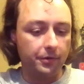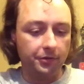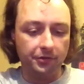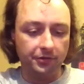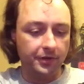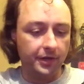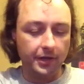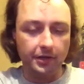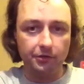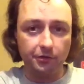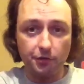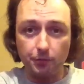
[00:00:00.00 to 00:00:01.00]
This thing
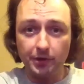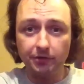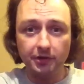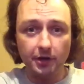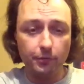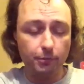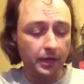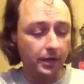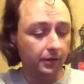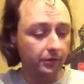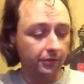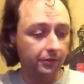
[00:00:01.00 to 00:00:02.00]
has 3 sound
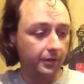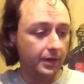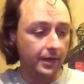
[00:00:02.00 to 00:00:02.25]
banks,